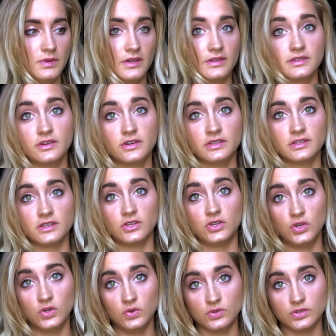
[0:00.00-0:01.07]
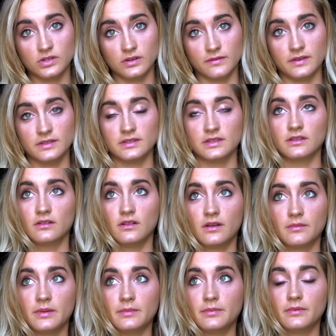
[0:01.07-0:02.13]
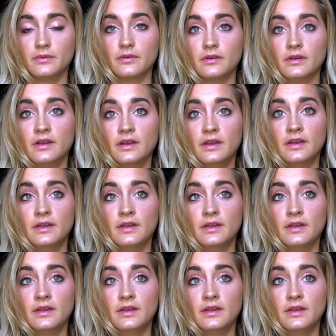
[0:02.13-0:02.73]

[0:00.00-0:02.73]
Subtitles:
because there is a huge difference and a lot of people